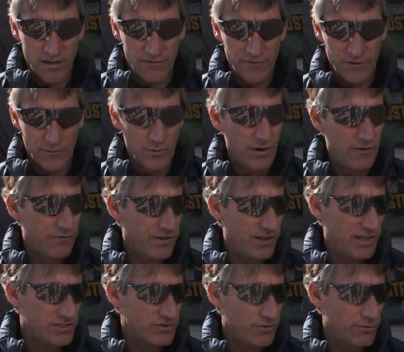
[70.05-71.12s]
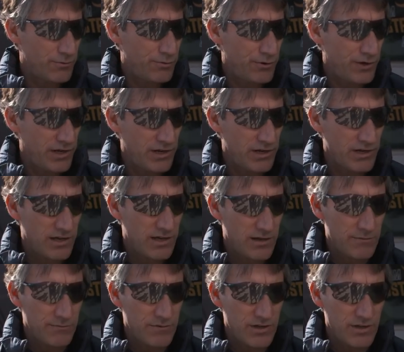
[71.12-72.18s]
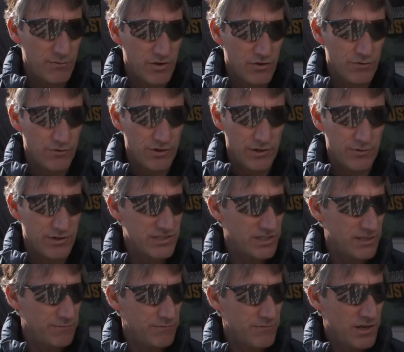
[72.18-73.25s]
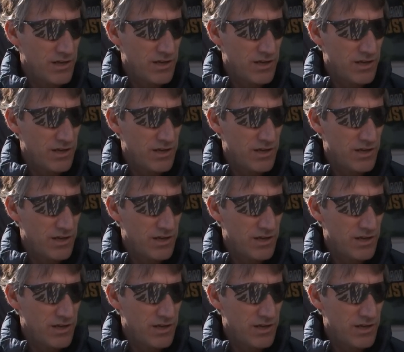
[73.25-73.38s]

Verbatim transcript: fit and well for the next Grand Prix, and we couldn't really risk him.